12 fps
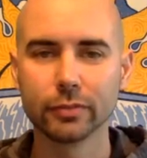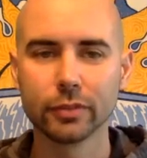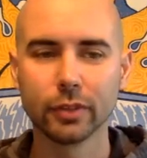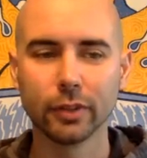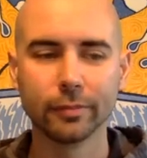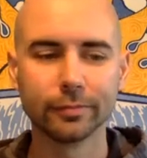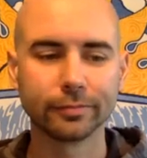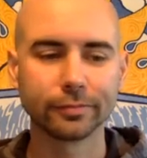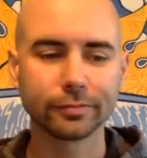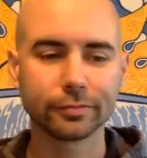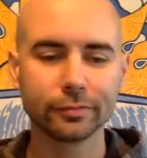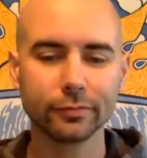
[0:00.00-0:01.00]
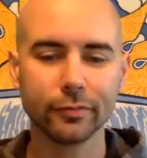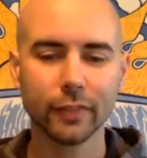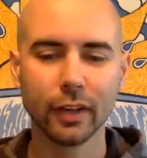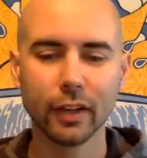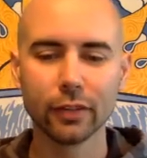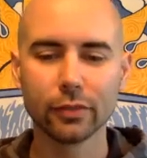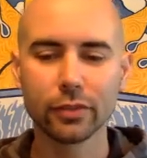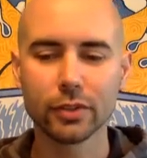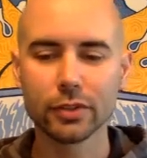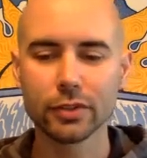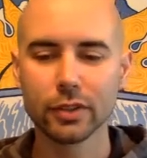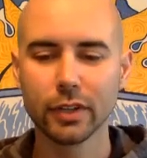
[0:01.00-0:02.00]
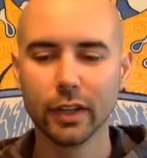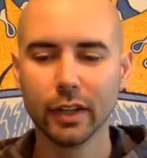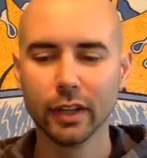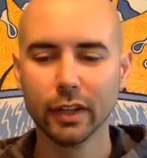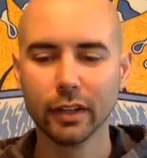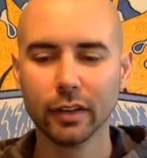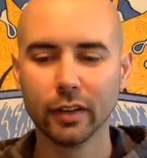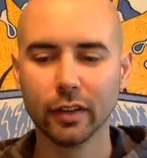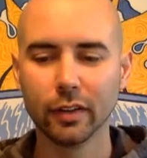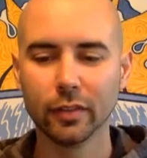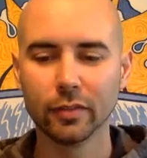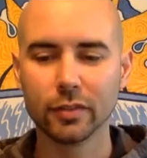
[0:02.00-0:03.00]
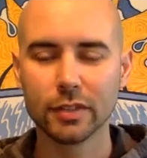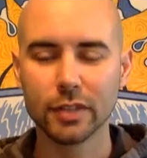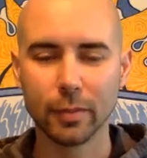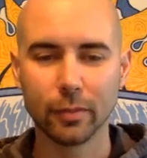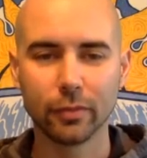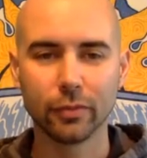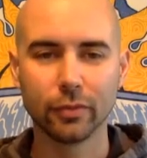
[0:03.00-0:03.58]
So first stop